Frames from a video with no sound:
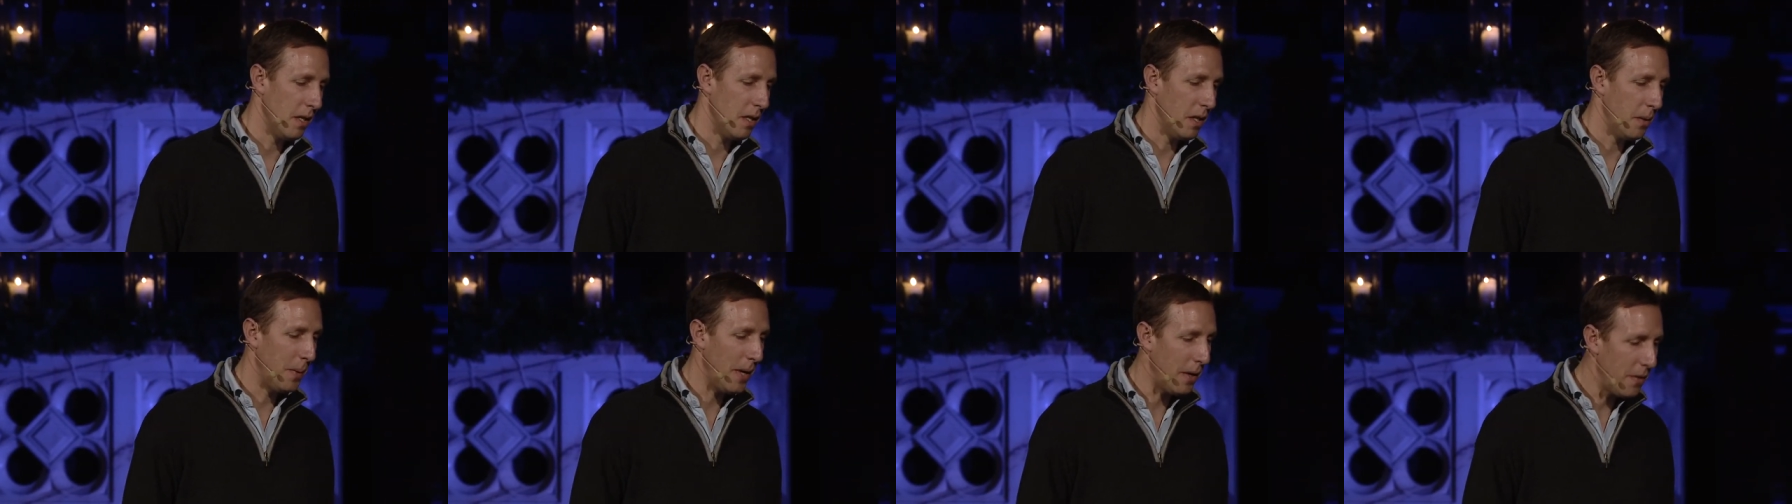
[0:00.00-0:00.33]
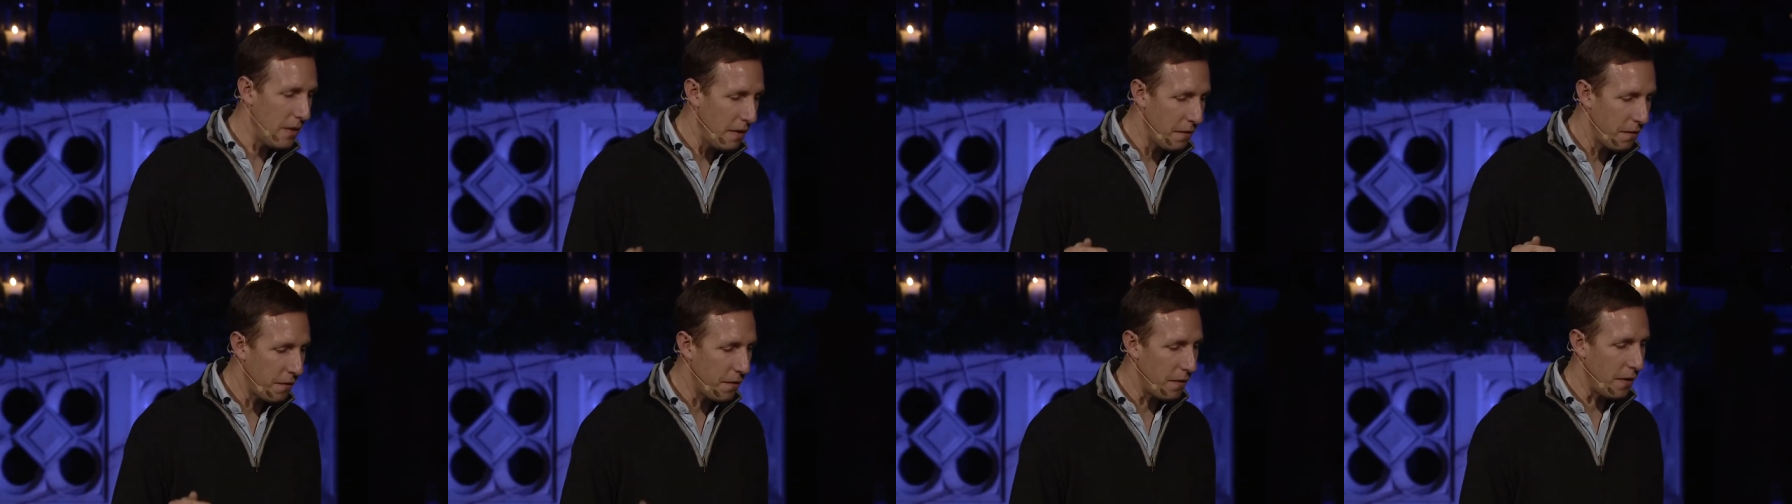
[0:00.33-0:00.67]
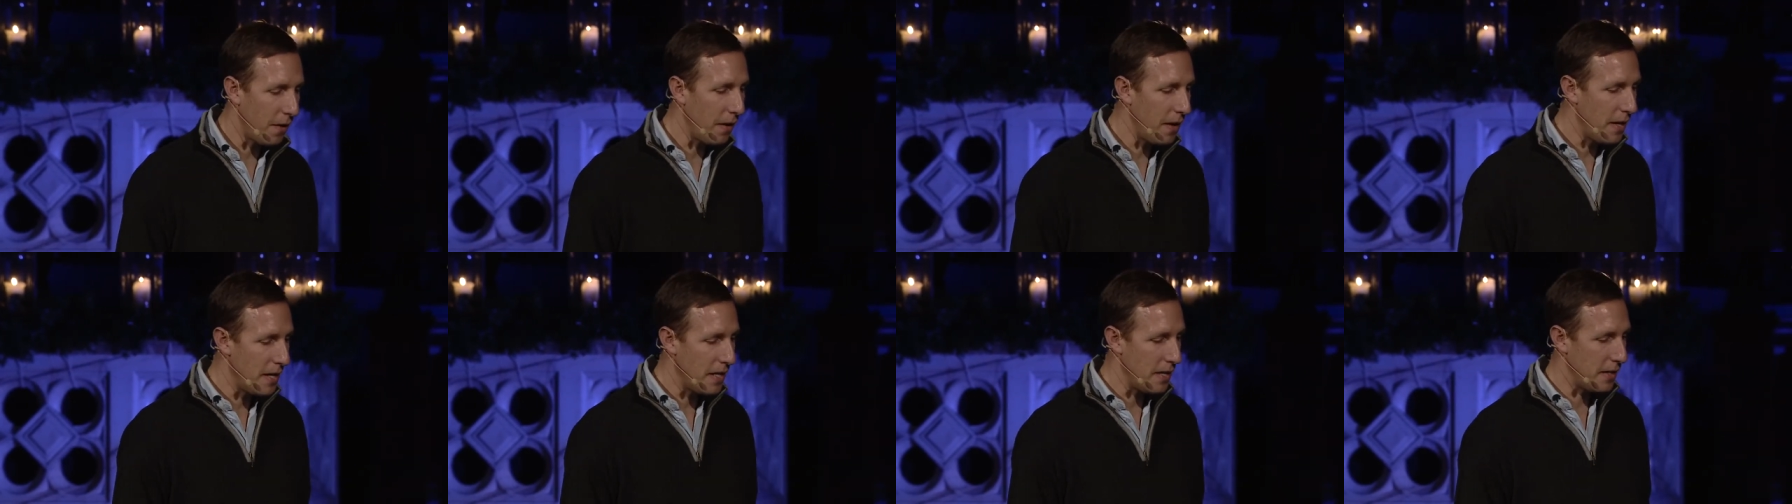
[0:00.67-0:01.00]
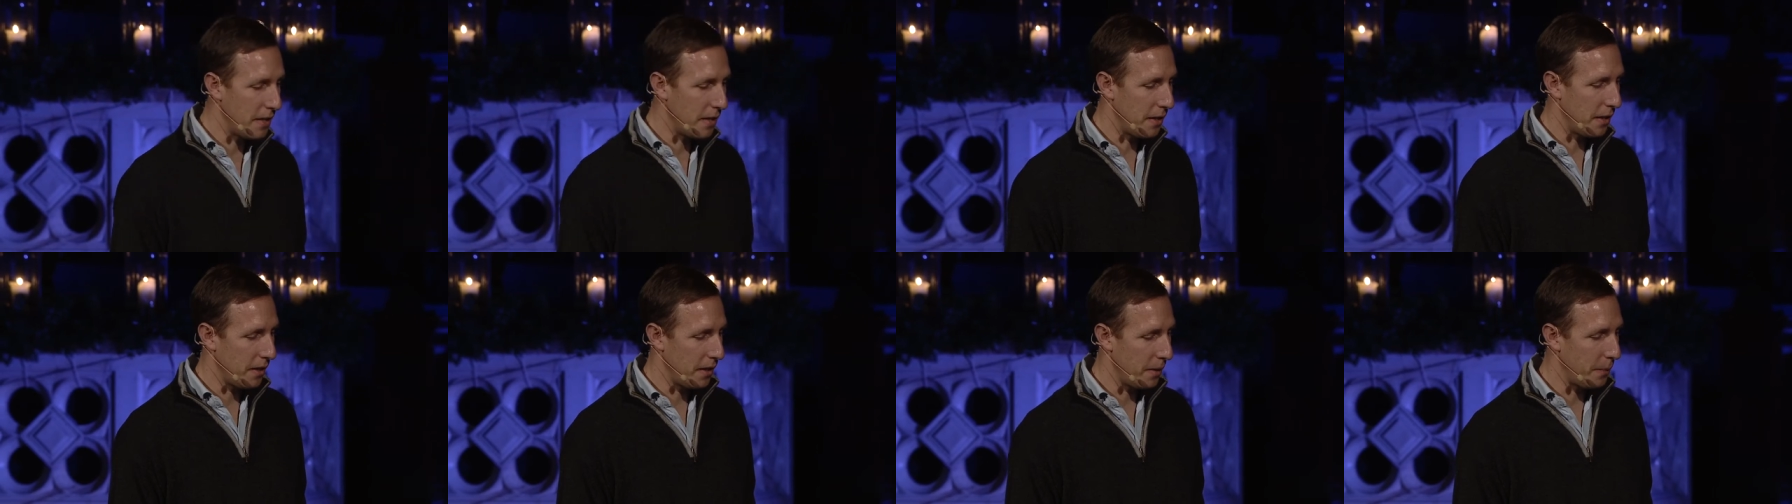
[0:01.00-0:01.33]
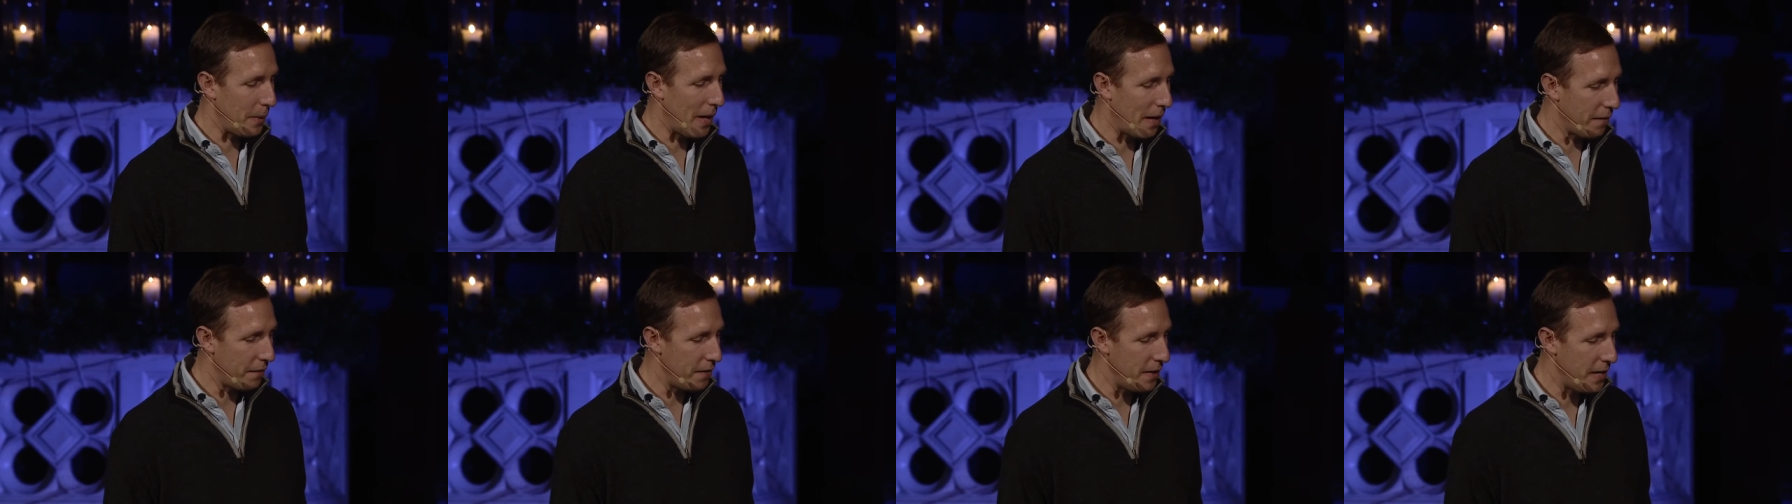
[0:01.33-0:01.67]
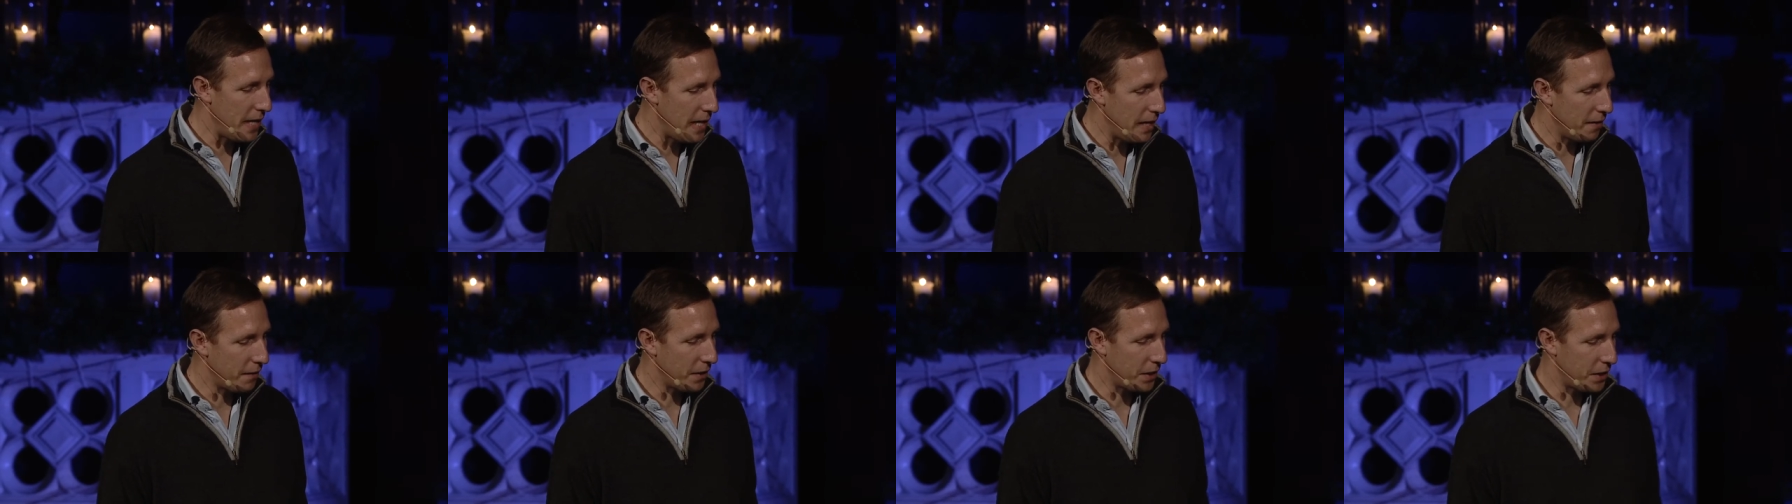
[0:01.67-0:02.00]
We only find that we have
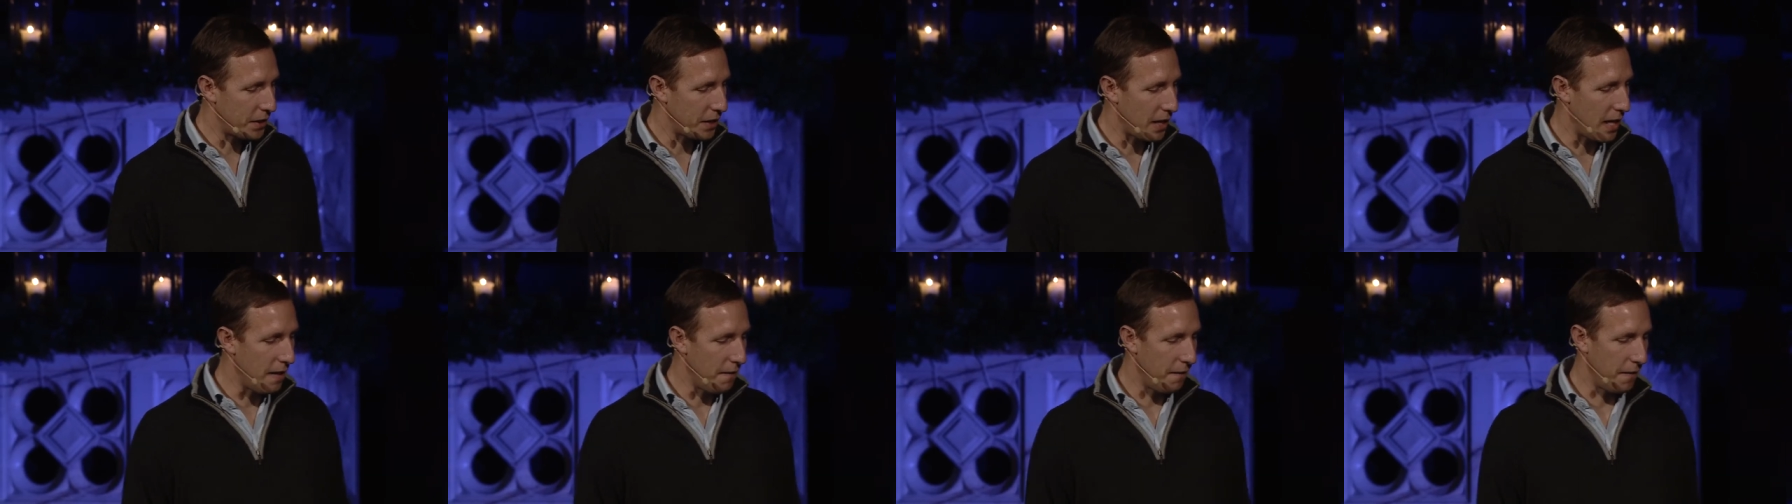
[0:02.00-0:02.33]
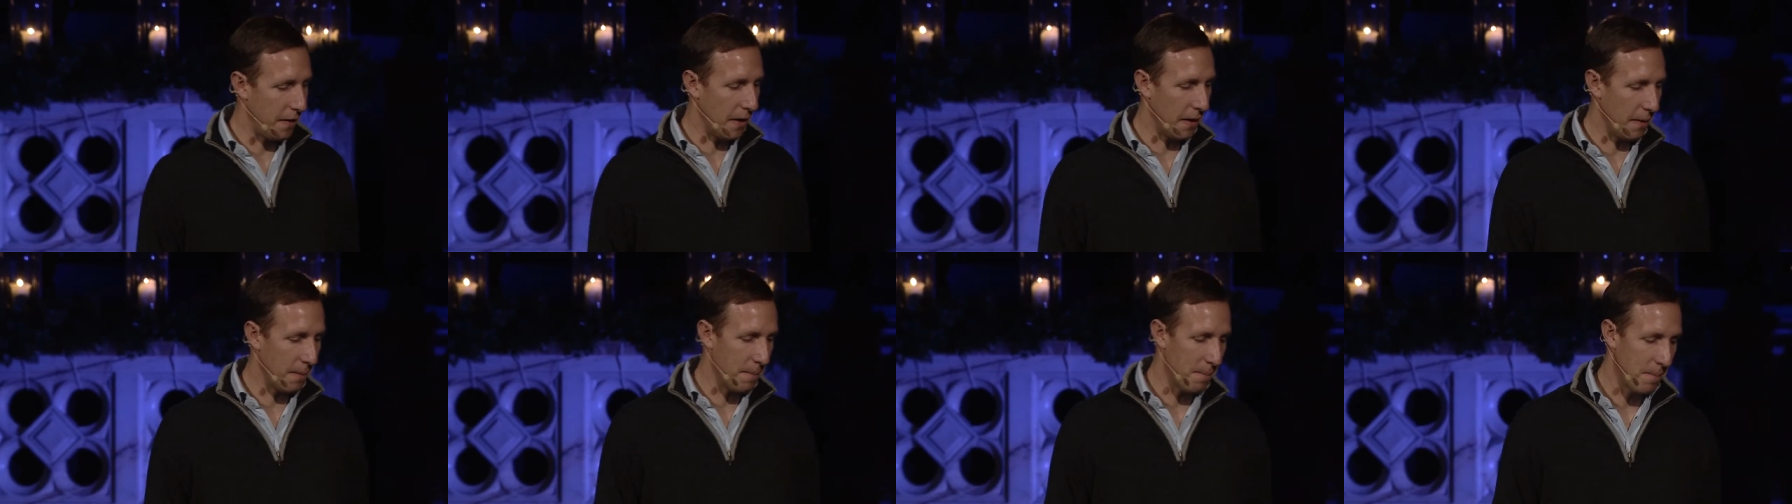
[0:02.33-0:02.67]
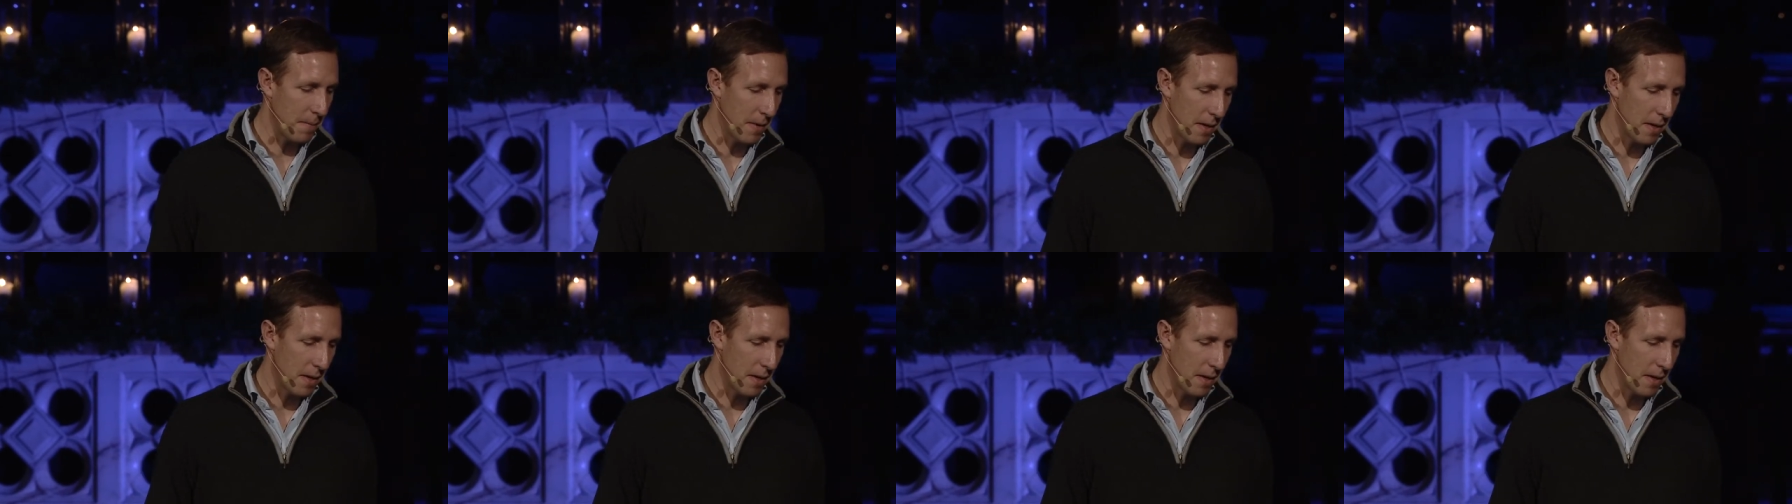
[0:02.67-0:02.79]
need of a Savior